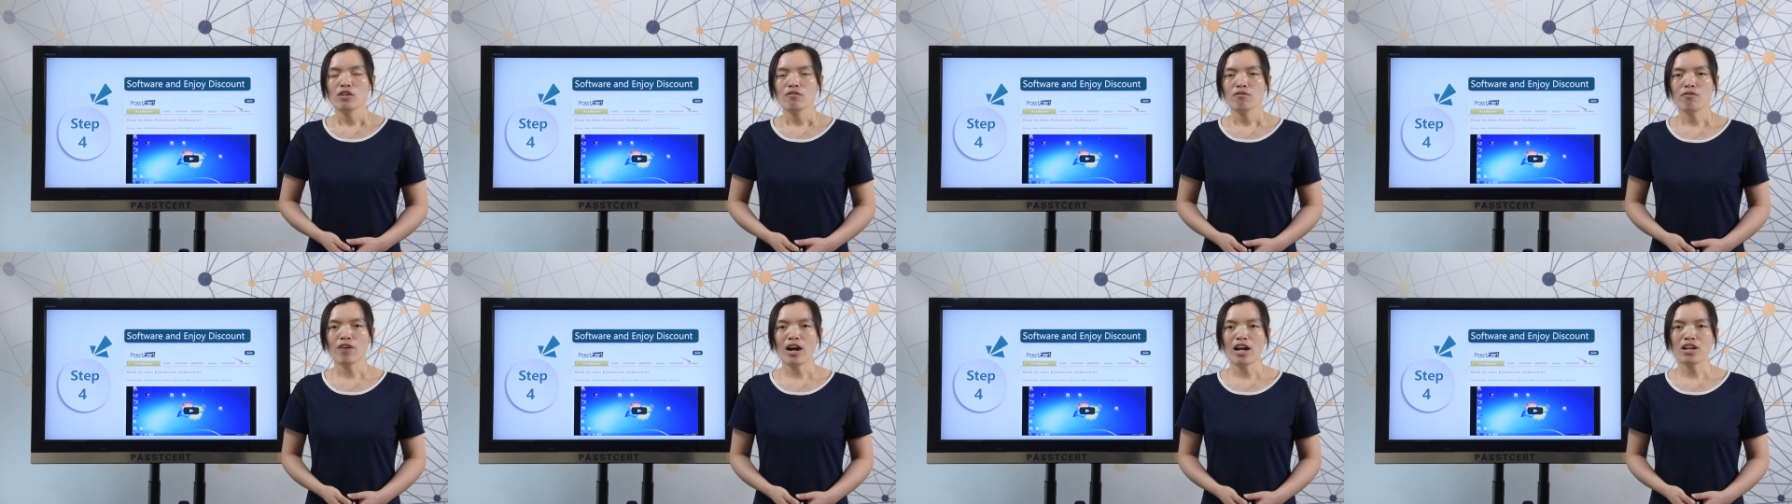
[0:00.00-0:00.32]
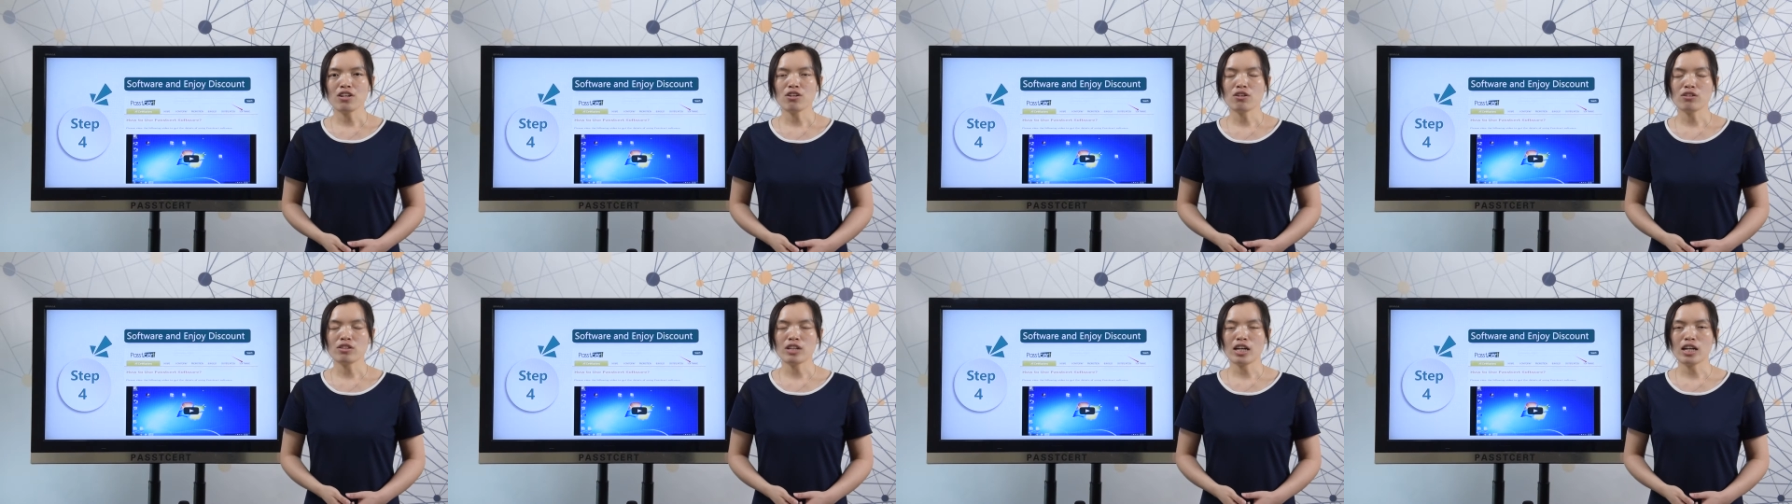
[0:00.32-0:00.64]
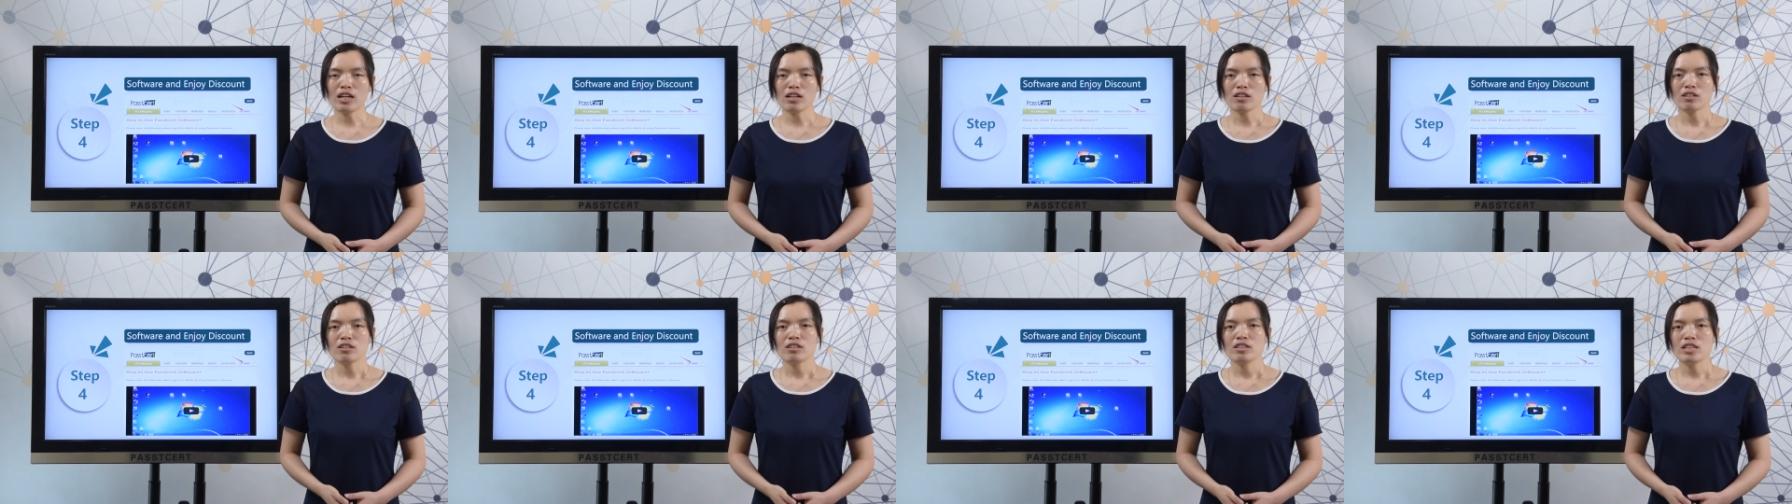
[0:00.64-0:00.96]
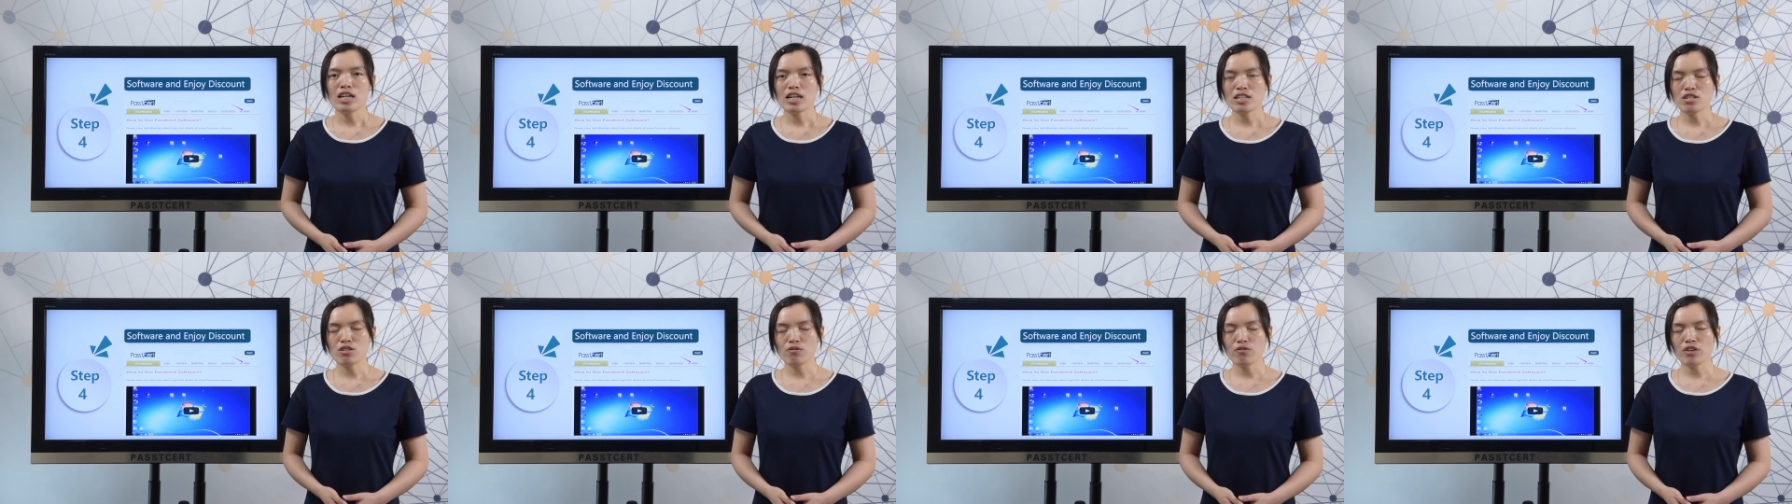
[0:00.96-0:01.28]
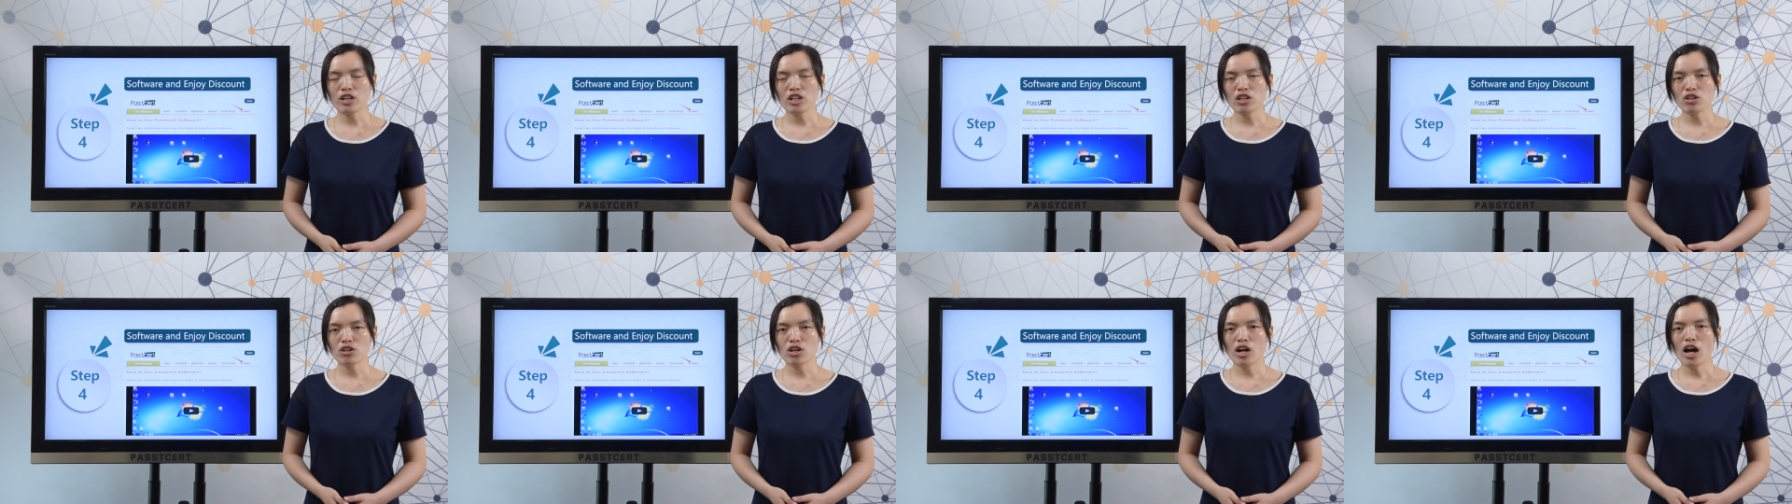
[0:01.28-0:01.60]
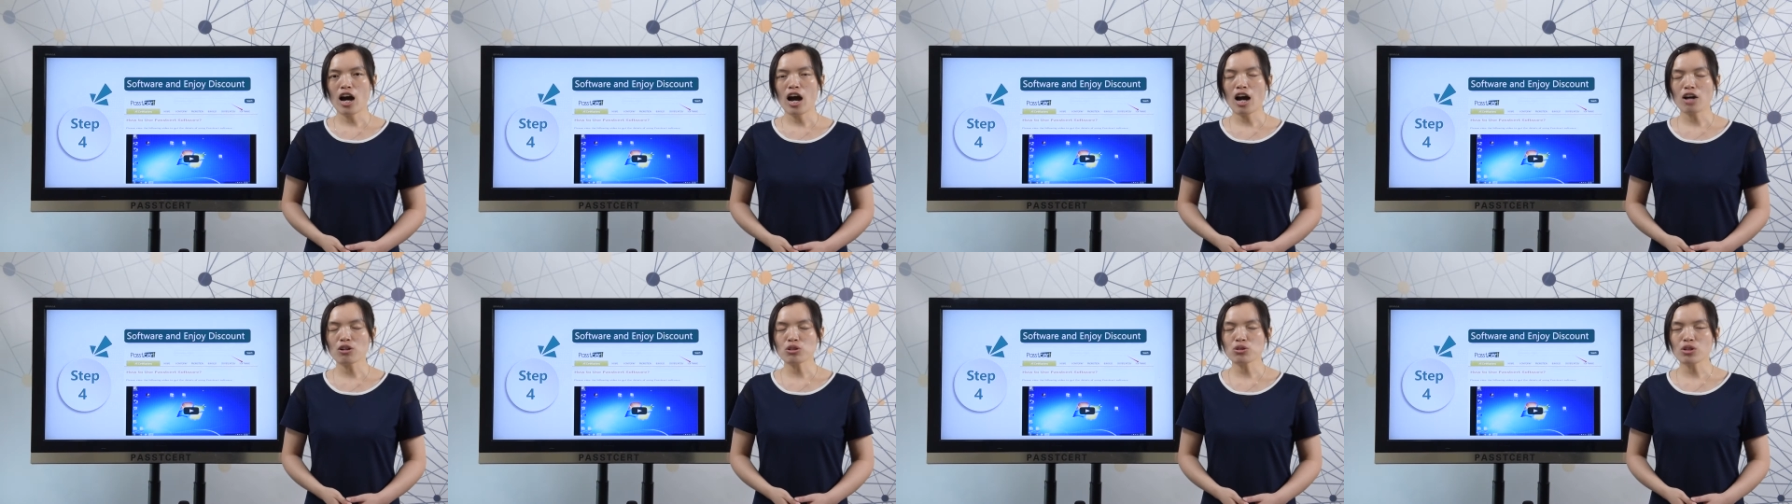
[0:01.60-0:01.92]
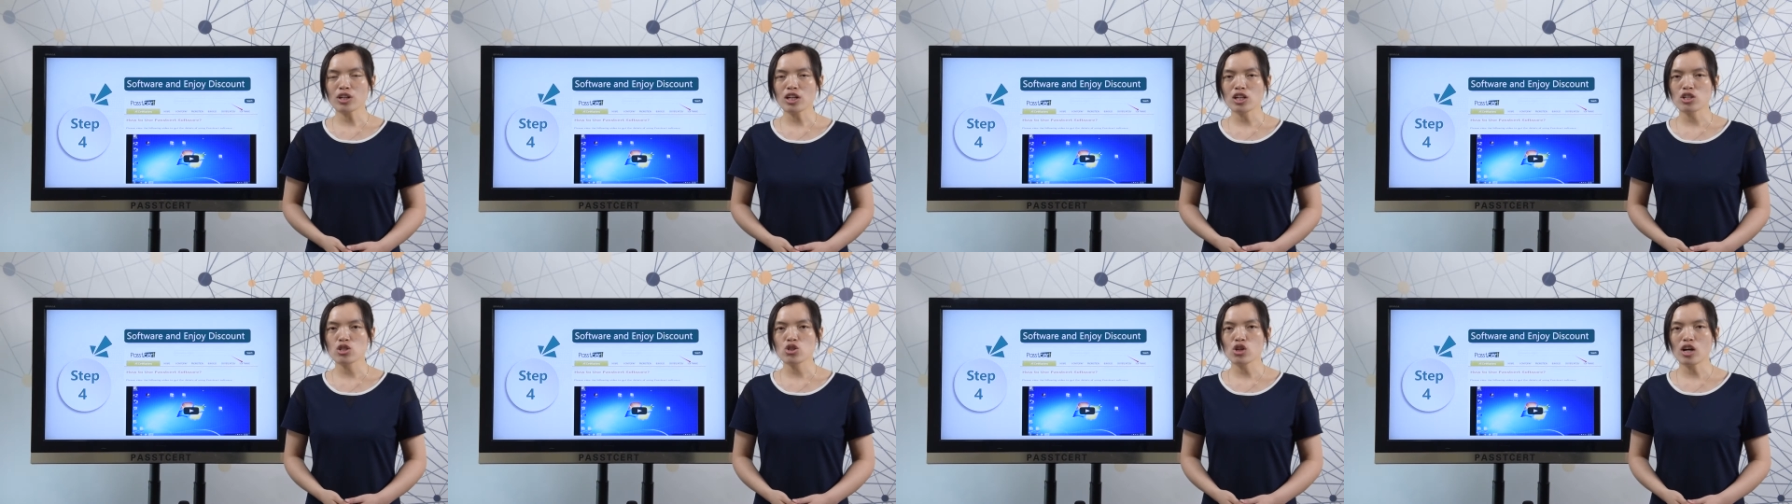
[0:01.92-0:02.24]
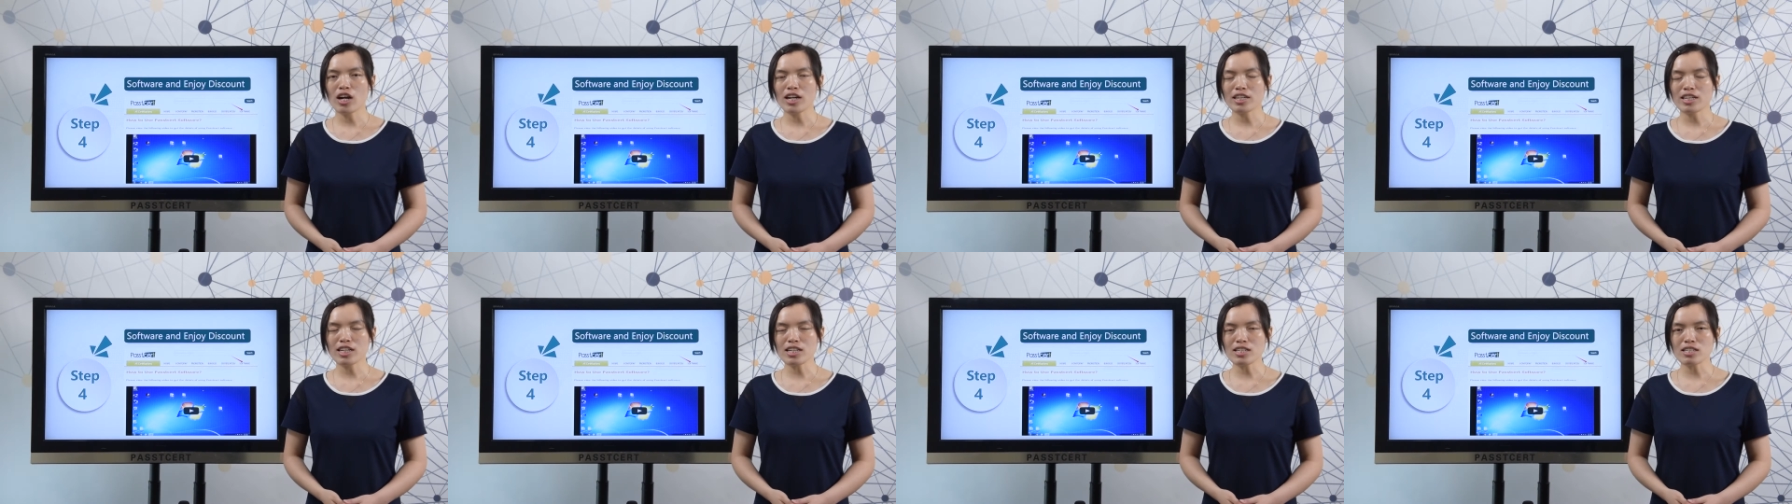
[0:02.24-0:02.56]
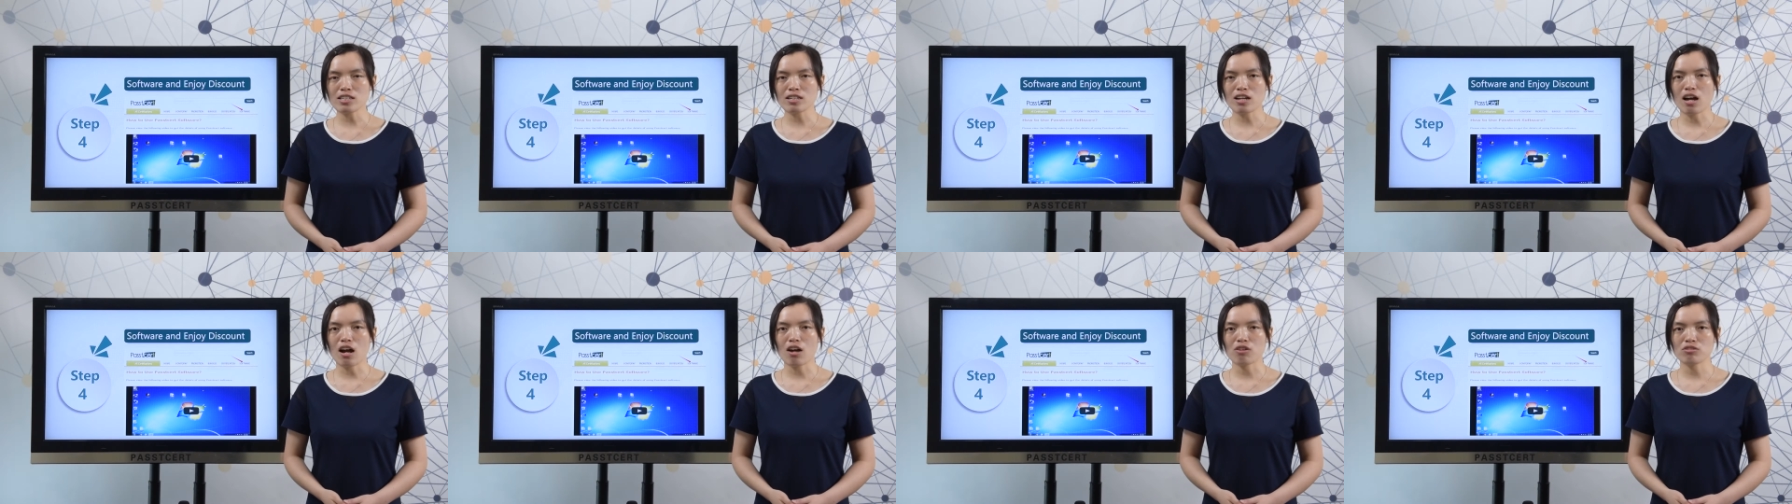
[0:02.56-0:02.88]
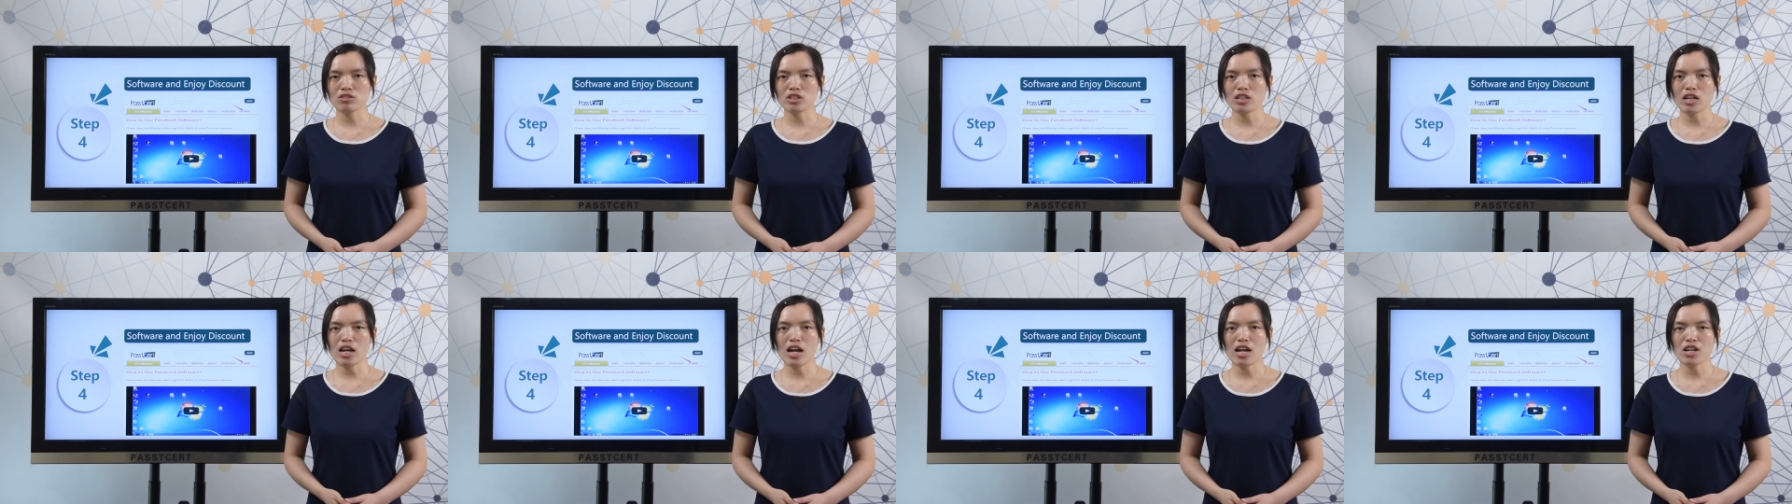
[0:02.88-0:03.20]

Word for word: Finally, let's review how to enjoy discount